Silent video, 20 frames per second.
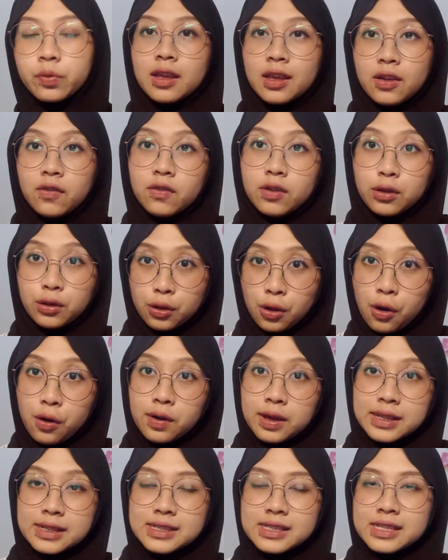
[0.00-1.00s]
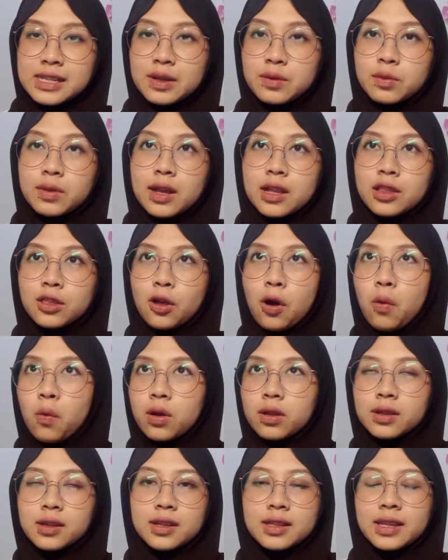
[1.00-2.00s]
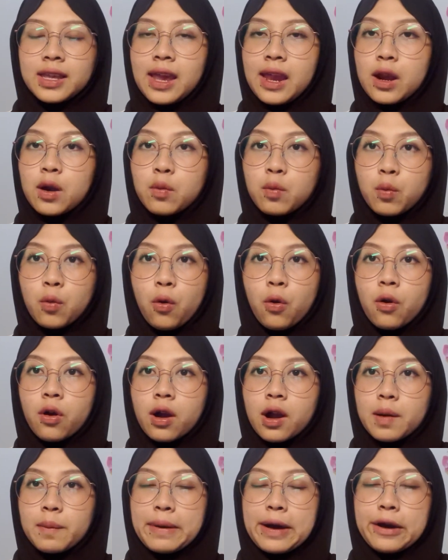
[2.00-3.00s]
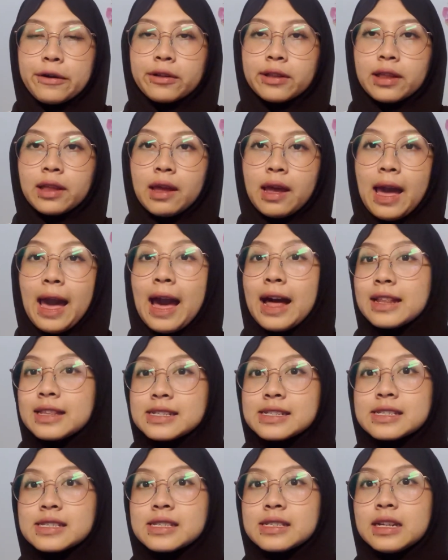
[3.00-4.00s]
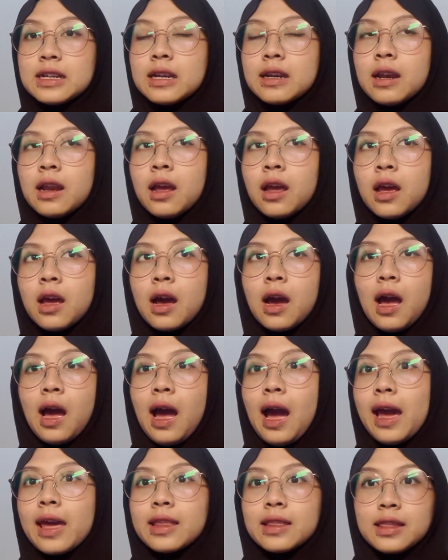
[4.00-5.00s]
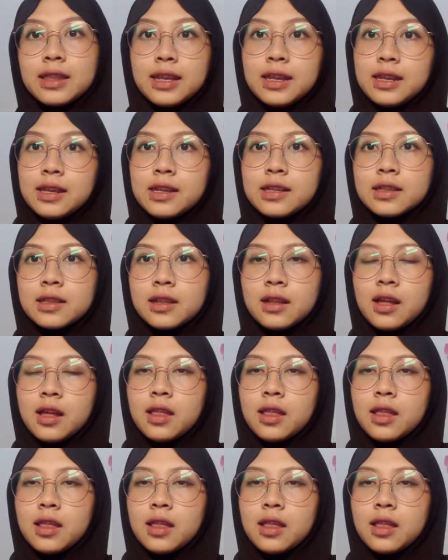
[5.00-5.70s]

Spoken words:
even though it seemed that no one could care more about Alice than Eileen.